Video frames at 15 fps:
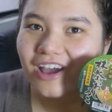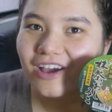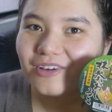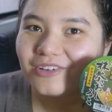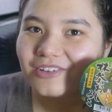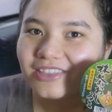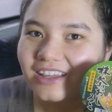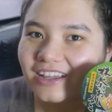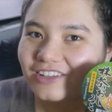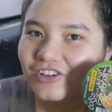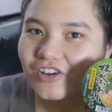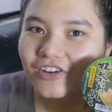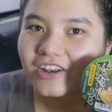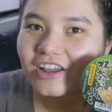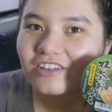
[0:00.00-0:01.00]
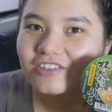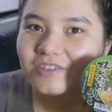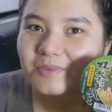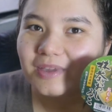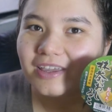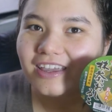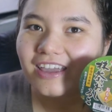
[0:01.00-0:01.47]
how good they turn out
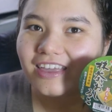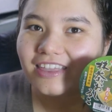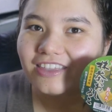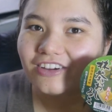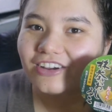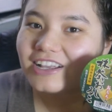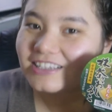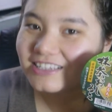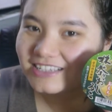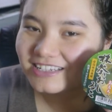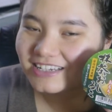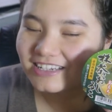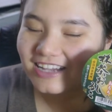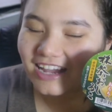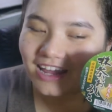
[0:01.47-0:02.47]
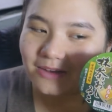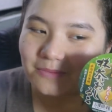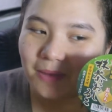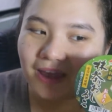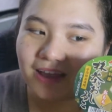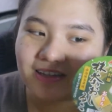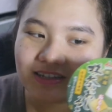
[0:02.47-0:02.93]
to be, they're instant,
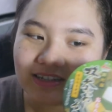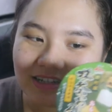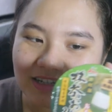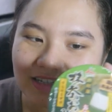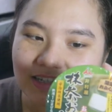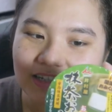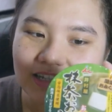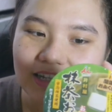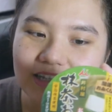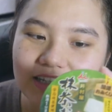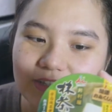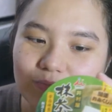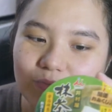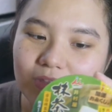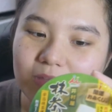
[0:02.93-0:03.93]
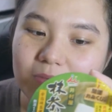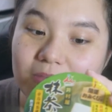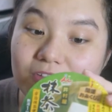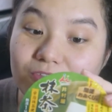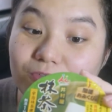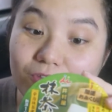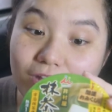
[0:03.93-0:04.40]
and by instant, it doesn't really
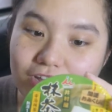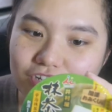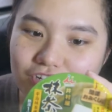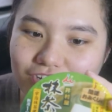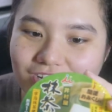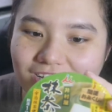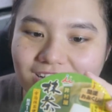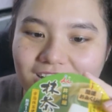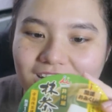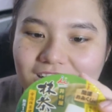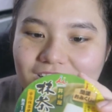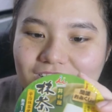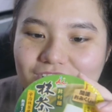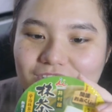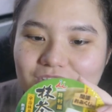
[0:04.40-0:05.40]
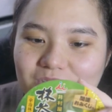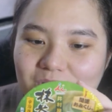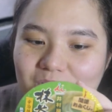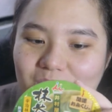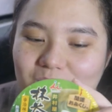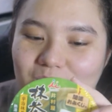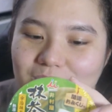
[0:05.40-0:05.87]
mean fresh.
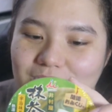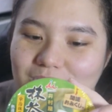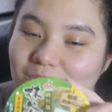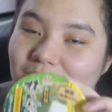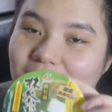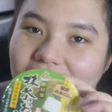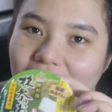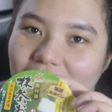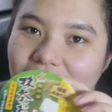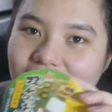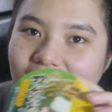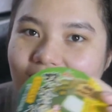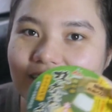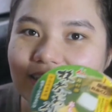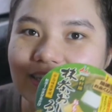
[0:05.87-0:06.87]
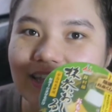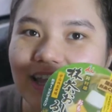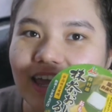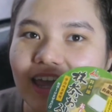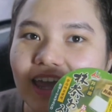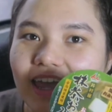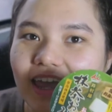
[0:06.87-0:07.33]
So don't rely on these.
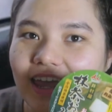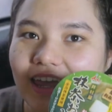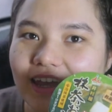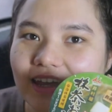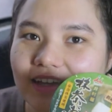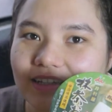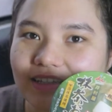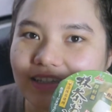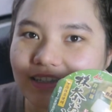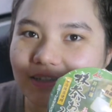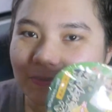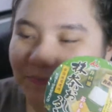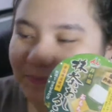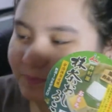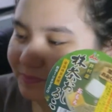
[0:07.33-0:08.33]
And